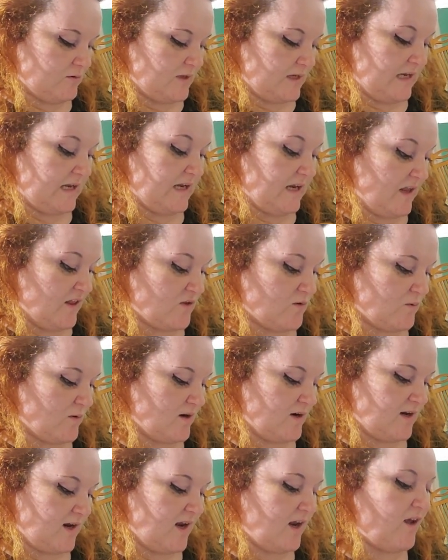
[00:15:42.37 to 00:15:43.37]
get another
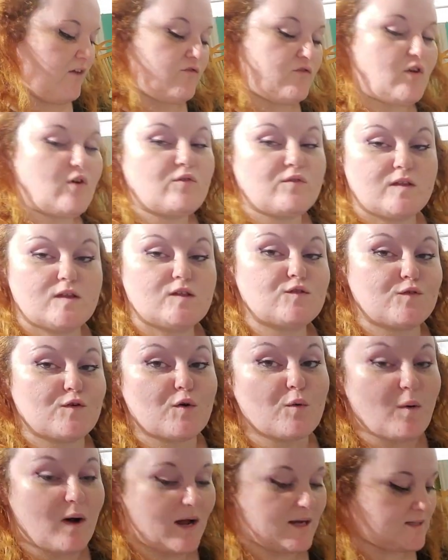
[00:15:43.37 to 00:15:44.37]
one, and I've known this for
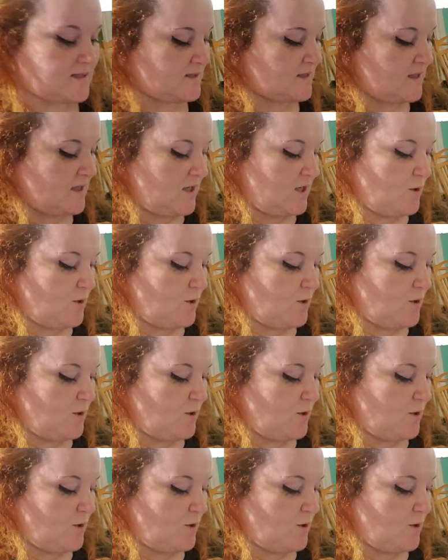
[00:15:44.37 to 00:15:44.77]
a while,